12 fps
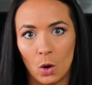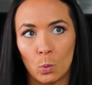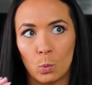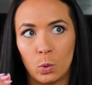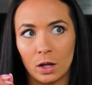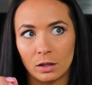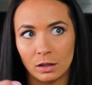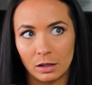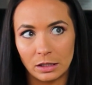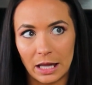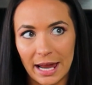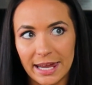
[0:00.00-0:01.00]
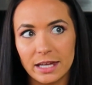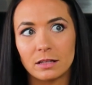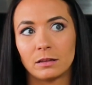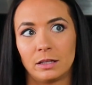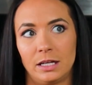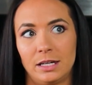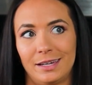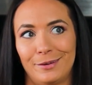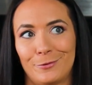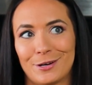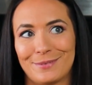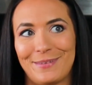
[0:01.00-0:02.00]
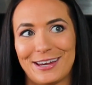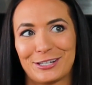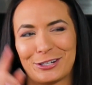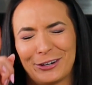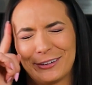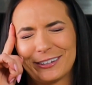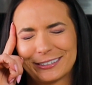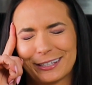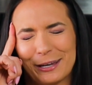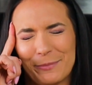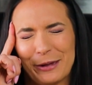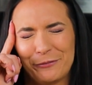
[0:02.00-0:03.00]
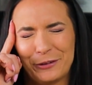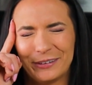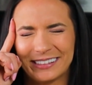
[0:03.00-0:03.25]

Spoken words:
will likely, I wanna make sure there's gonna be a few